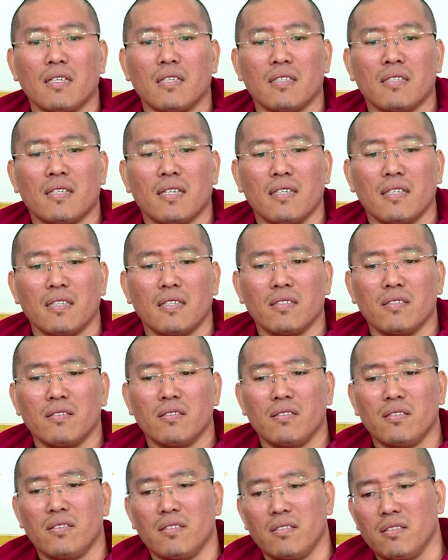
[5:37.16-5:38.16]
You know,
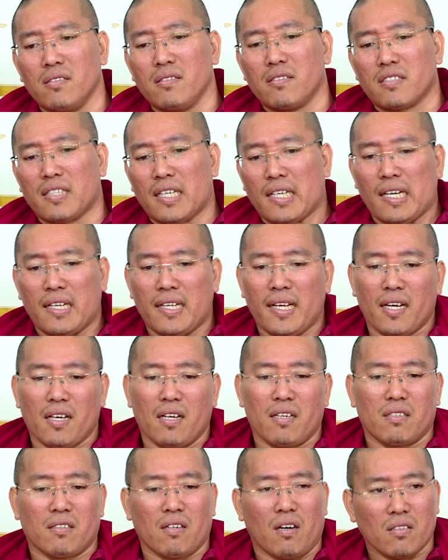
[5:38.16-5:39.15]
you, you check it out,
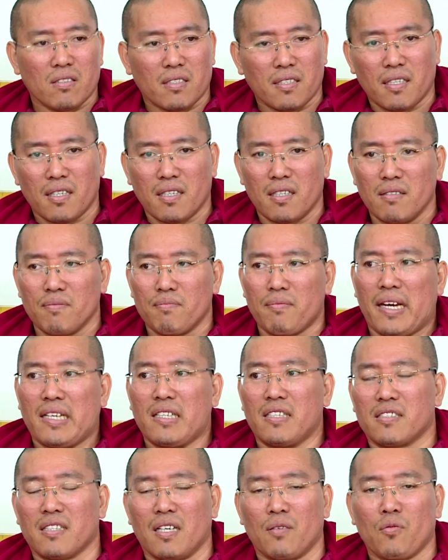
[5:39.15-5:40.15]
get a doctor,
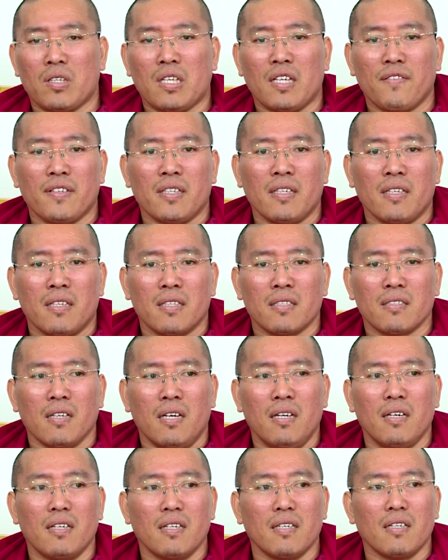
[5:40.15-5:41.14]
bandage up, whatever you do.
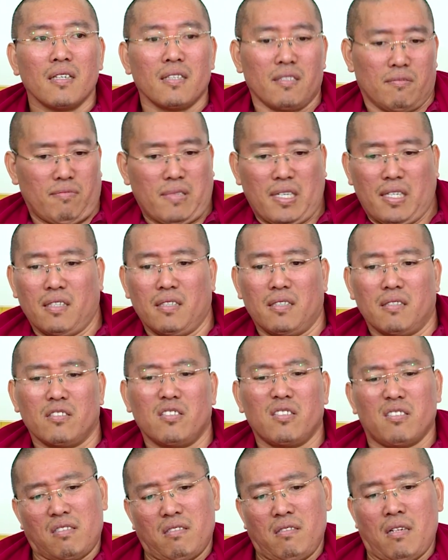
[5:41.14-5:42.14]
But
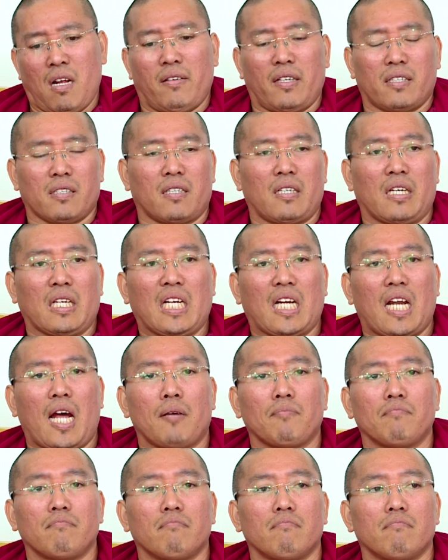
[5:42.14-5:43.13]
you should know that's going to heal
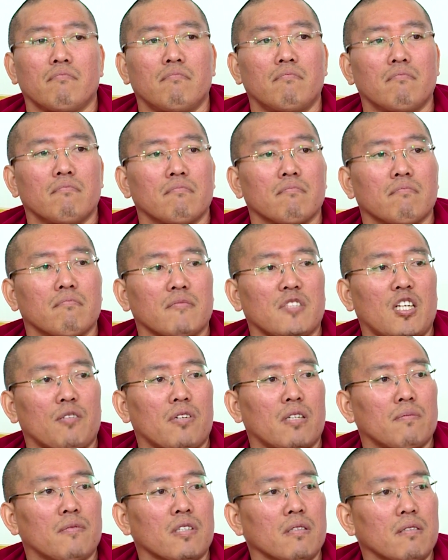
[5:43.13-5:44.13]
up. No
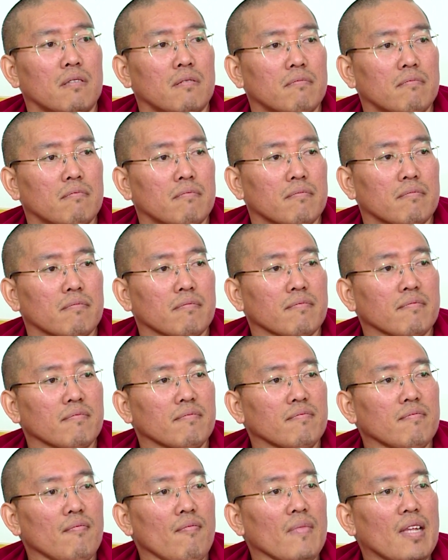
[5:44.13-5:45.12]
problem at all
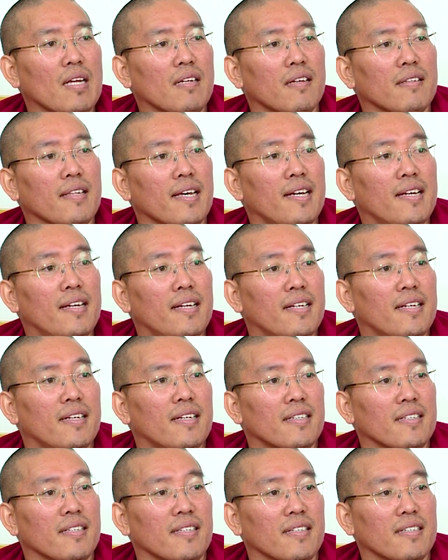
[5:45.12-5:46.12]
like that.
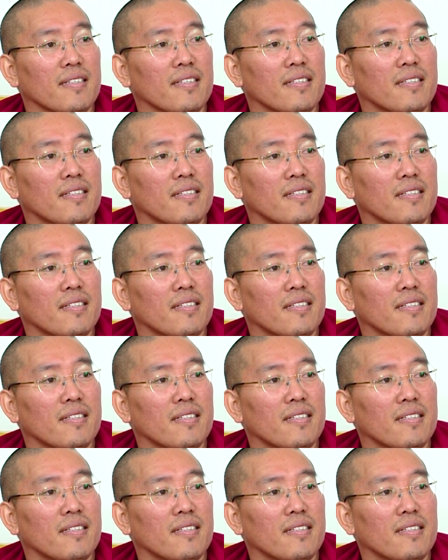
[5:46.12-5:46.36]
no,